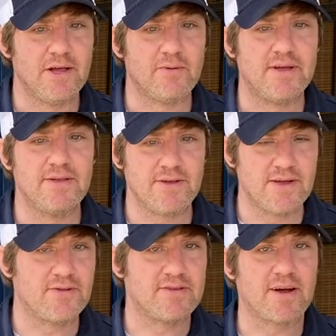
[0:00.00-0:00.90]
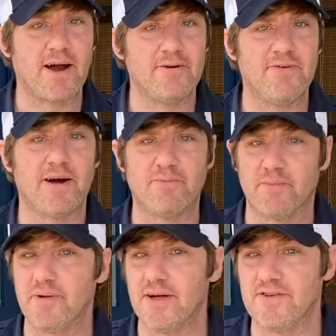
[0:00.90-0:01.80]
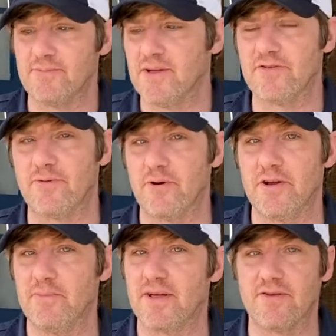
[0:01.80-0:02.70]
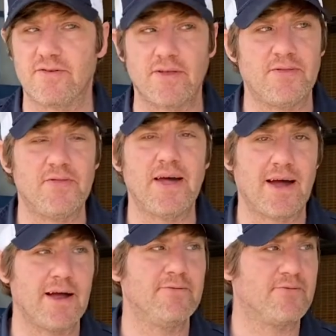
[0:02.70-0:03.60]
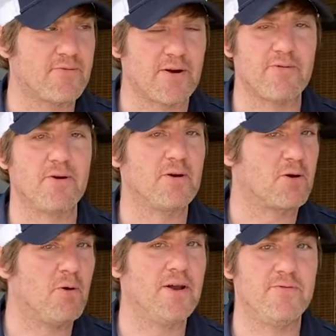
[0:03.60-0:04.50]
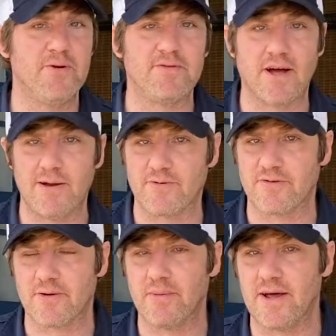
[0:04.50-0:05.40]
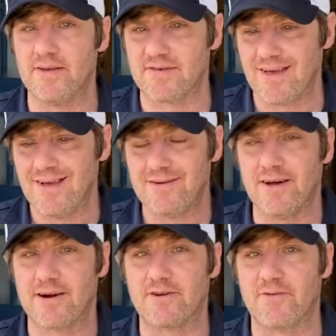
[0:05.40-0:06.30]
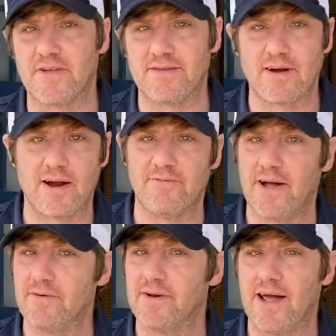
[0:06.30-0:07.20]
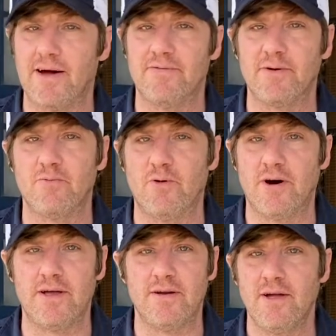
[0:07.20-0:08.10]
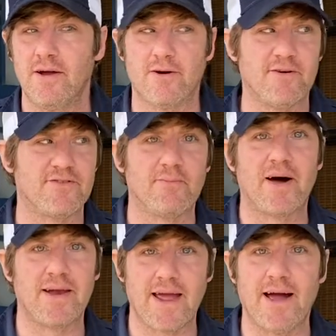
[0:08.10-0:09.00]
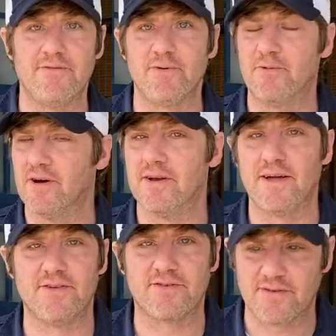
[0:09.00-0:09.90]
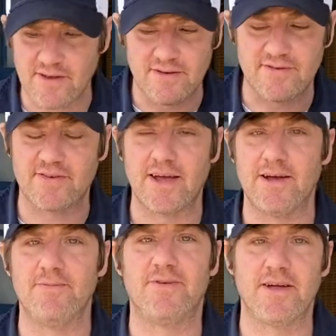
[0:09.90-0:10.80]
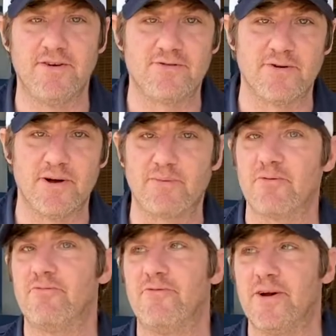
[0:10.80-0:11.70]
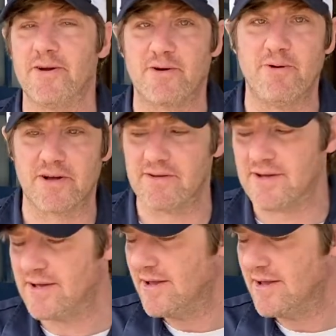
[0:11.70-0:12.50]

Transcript: Get the tire valve replacements for you, because that I've heard it quite a few times where somebody's knocked off that tire valve, and having one, or somebody having one, has saved a trip very quickly.